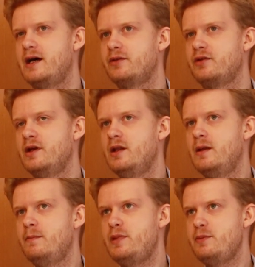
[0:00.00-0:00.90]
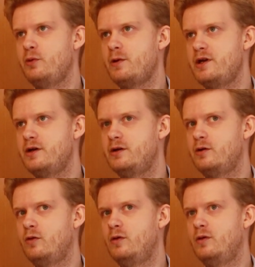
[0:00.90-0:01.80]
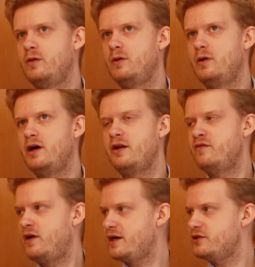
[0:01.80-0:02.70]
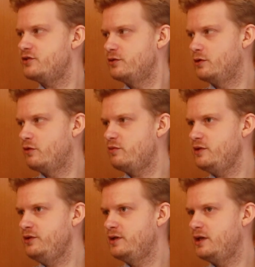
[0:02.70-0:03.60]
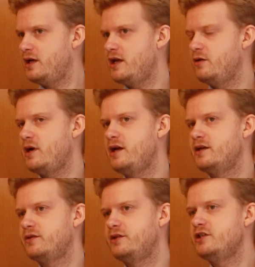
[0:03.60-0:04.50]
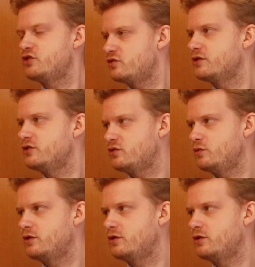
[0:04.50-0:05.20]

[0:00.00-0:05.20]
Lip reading: that people here advise the government and the way that these structures